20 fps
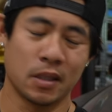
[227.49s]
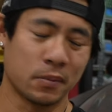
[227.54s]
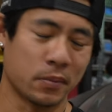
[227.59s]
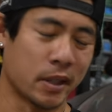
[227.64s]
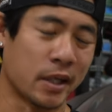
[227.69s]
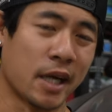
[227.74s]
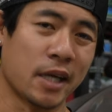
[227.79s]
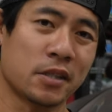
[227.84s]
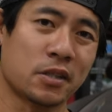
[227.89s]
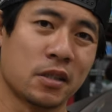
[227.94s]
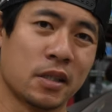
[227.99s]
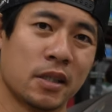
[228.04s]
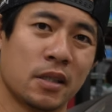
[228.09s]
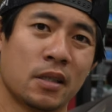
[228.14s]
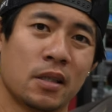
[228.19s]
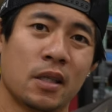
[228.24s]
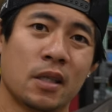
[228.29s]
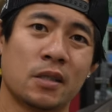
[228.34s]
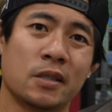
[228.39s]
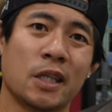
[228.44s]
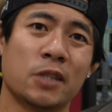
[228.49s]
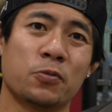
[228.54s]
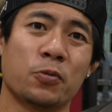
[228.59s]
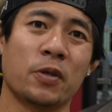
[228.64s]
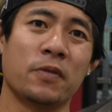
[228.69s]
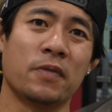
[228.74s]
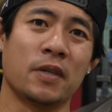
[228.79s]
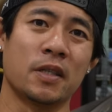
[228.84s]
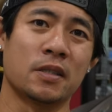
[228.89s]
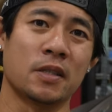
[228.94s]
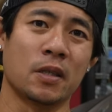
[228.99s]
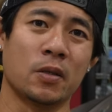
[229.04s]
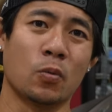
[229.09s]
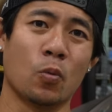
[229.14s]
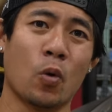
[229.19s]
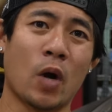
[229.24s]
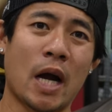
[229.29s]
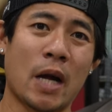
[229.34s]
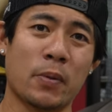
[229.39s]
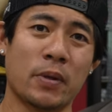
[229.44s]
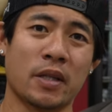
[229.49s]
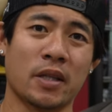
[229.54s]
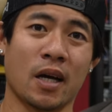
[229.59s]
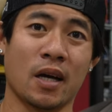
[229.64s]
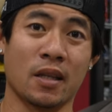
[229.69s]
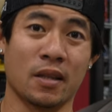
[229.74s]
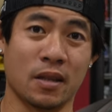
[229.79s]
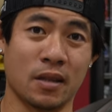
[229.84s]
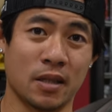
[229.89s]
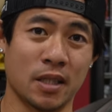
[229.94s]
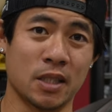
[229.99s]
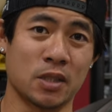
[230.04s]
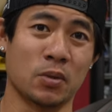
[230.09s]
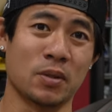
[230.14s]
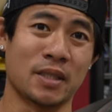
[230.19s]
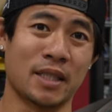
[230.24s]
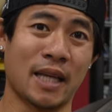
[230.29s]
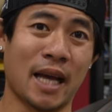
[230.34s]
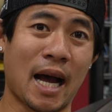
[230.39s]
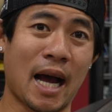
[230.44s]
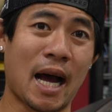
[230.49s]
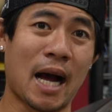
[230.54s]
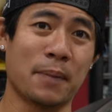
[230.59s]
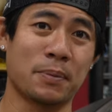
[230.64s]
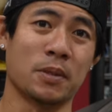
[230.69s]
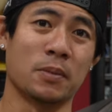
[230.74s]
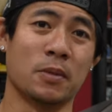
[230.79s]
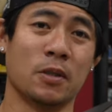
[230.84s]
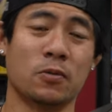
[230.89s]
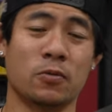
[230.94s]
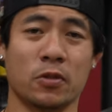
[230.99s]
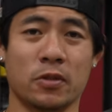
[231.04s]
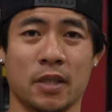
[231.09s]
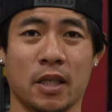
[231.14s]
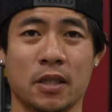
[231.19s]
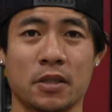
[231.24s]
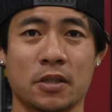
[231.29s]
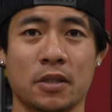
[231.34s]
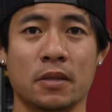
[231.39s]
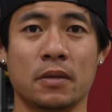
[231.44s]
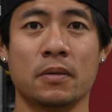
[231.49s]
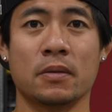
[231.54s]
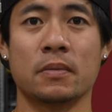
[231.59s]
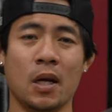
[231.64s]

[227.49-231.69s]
But actually, let's revisit on why we thought this was the optimal rotation.